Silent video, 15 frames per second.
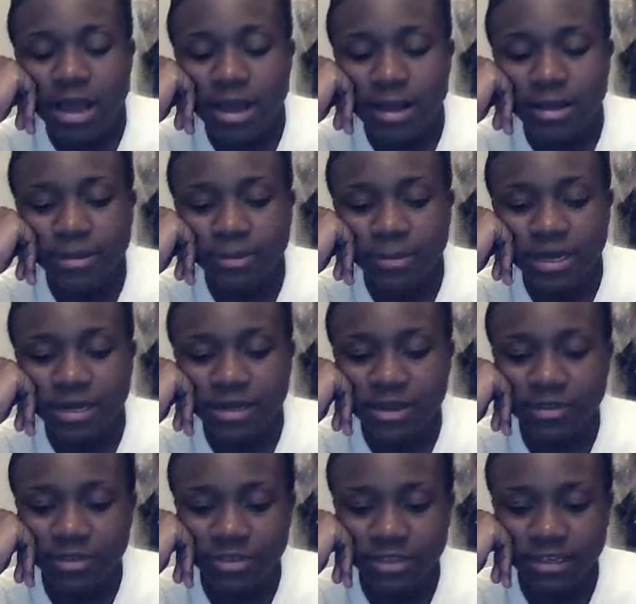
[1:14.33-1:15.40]

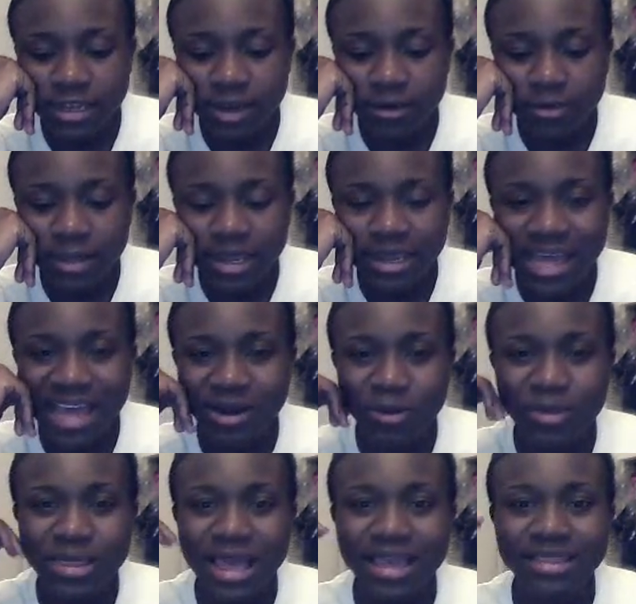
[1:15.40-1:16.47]
Another thing that I
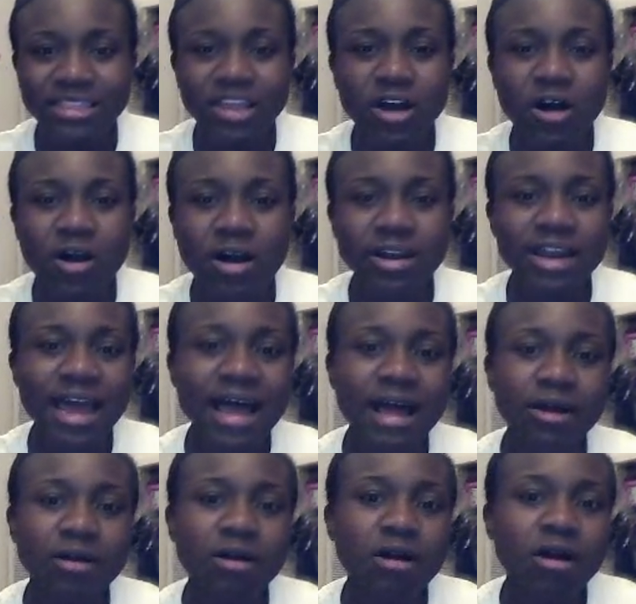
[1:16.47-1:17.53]
don't like the hard
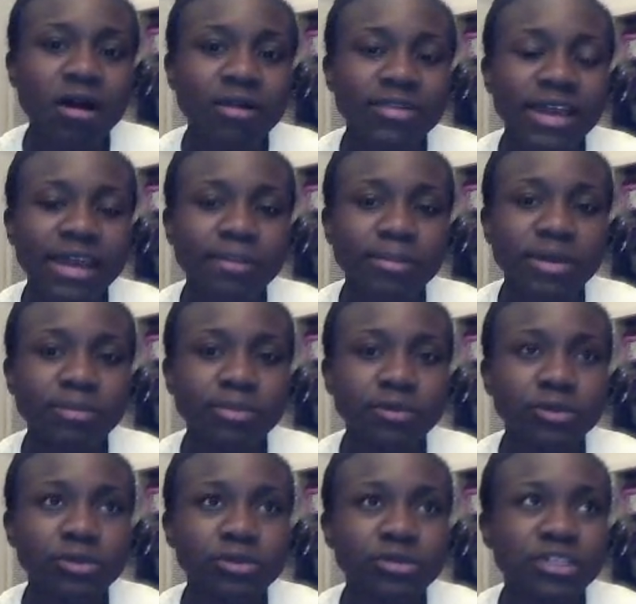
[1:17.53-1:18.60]
alcohol that
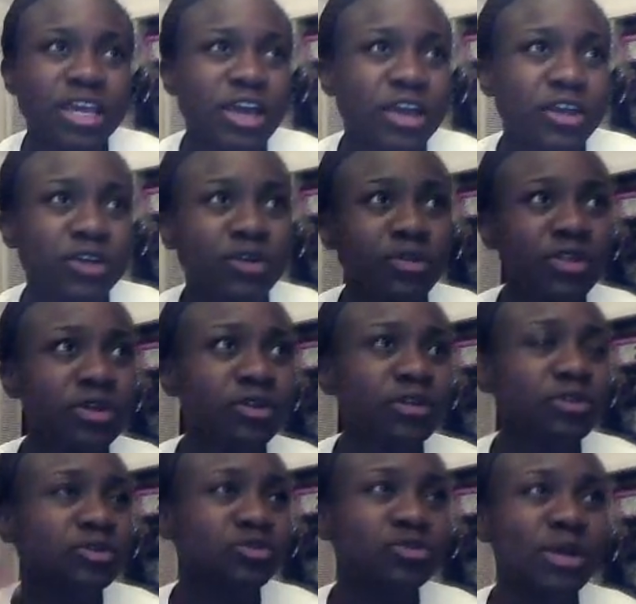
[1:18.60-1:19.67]
people use. You know, they'll
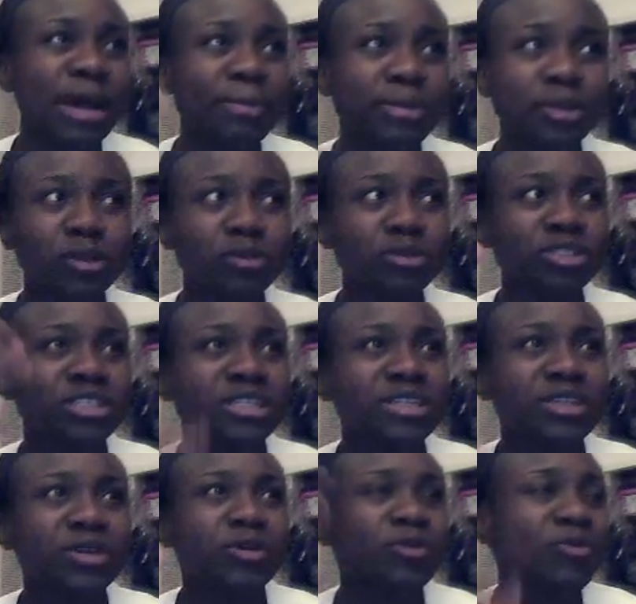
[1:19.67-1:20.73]
use wrapping lotion
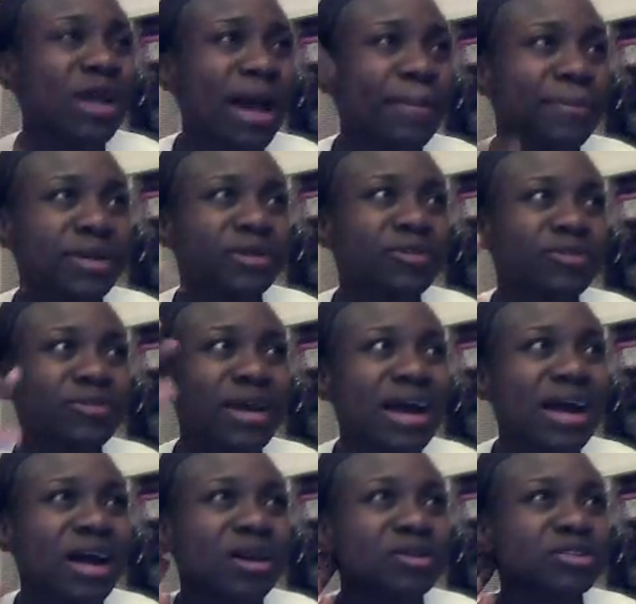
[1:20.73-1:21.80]
and they'll wrap it
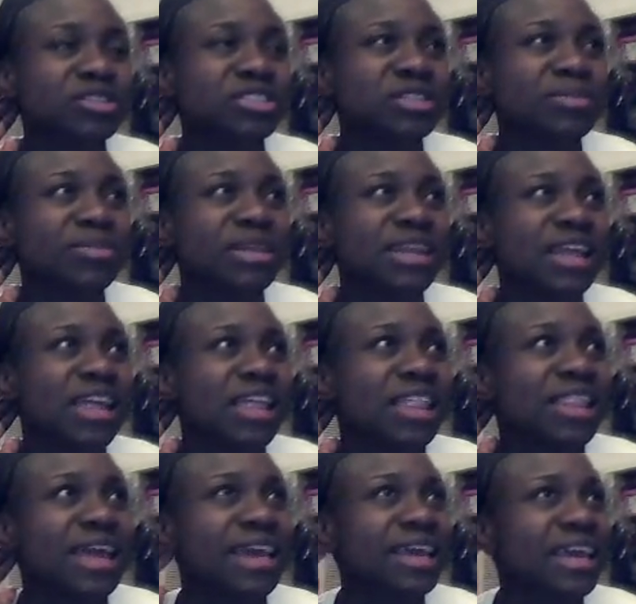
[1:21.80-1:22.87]
around or something.
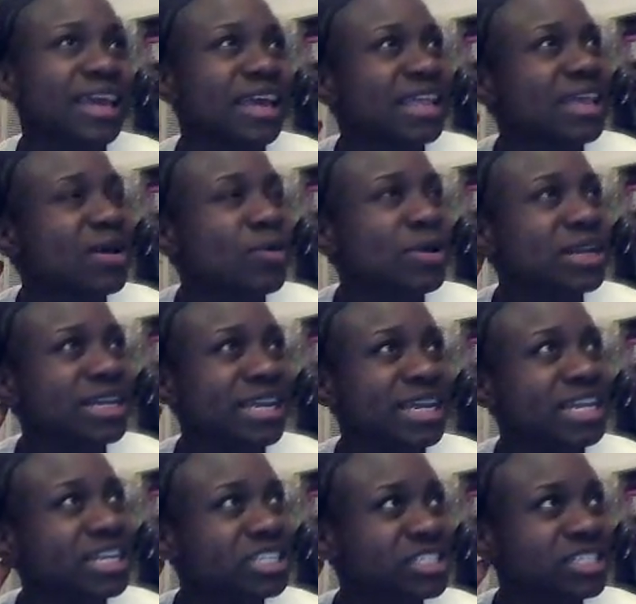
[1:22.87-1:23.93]
Like, when
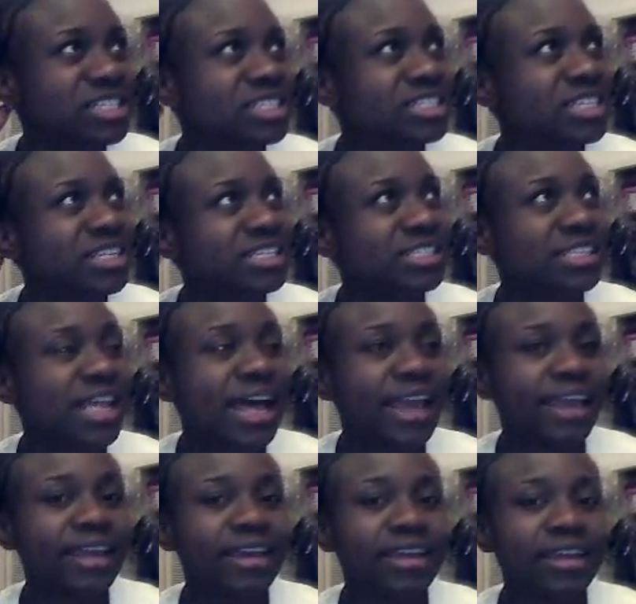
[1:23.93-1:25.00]
it itches, it's
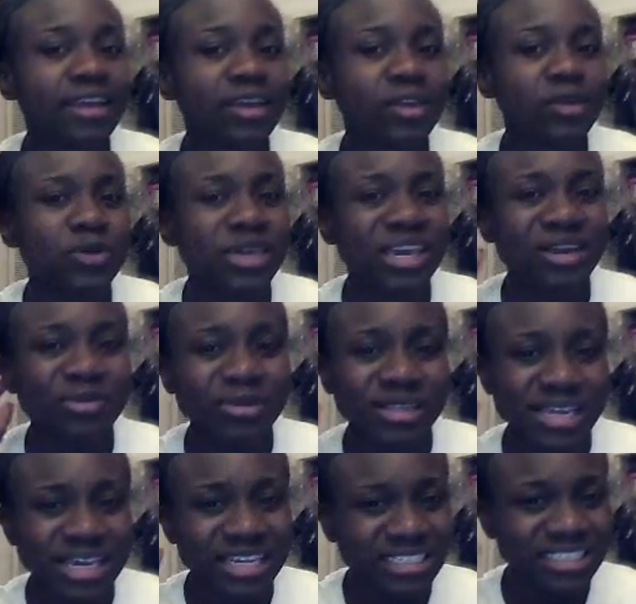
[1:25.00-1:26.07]
like you can't
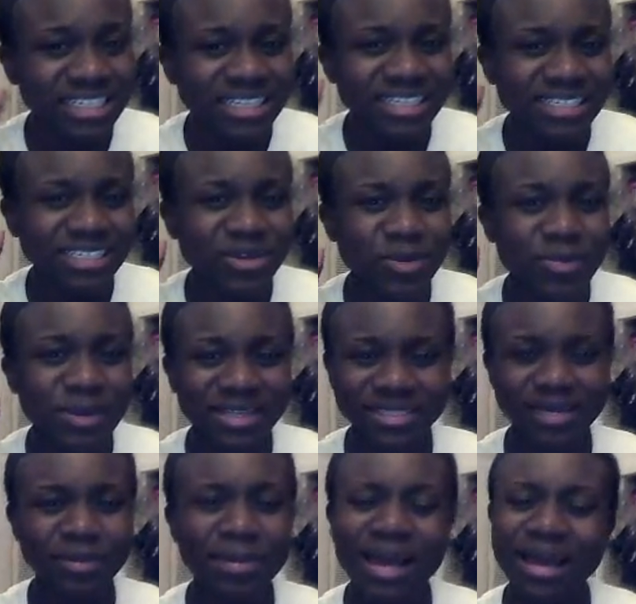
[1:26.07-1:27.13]
really itch it because it'll
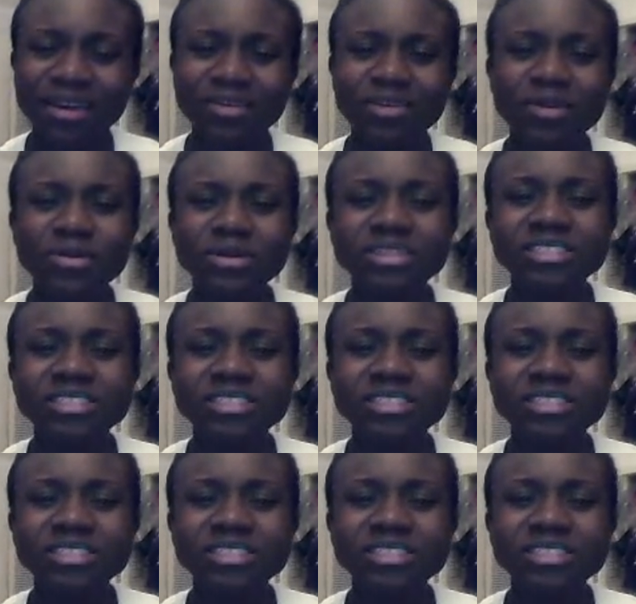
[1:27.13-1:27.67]
mess up. I don't know.